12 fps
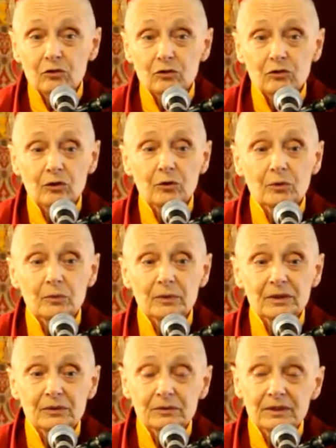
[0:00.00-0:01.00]
So
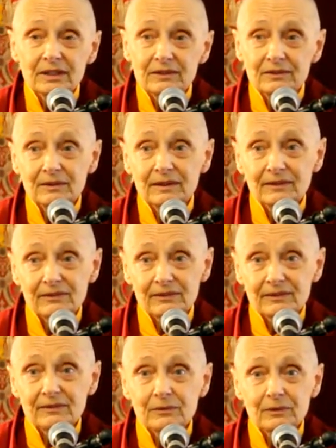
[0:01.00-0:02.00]
we don't need to
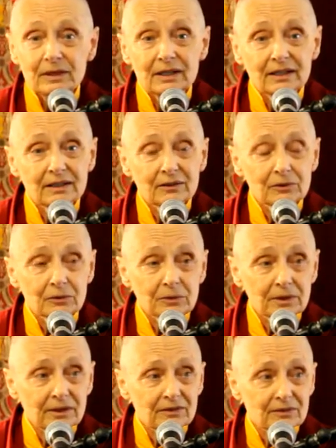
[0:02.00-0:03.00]
listen to the inner
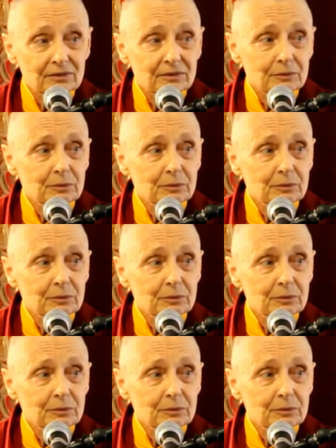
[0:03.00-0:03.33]
noise.